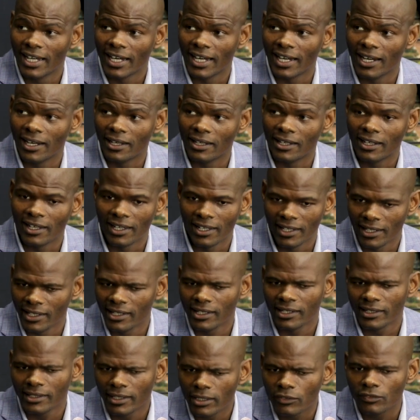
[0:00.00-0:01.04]

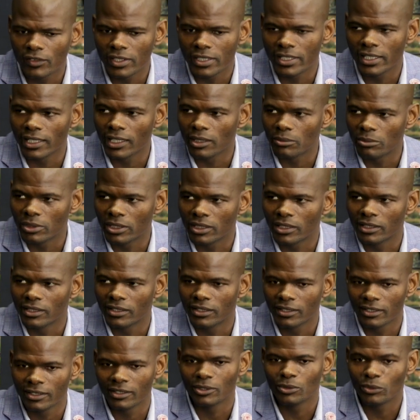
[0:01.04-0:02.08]
And at the end of the day, I mean,
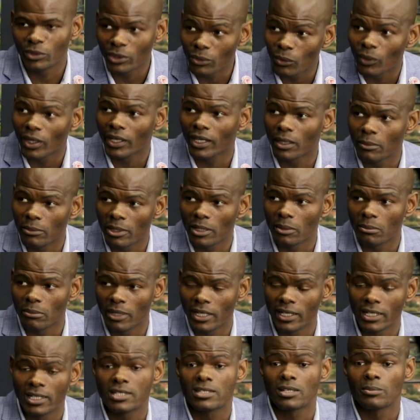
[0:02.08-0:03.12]
we want to make
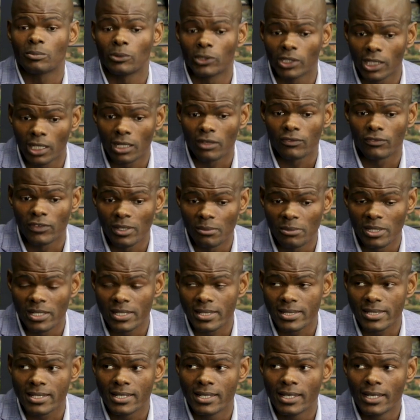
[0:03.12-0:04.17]
money and support our
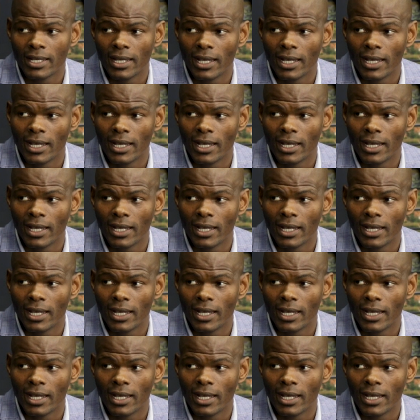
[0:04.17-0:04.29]
families.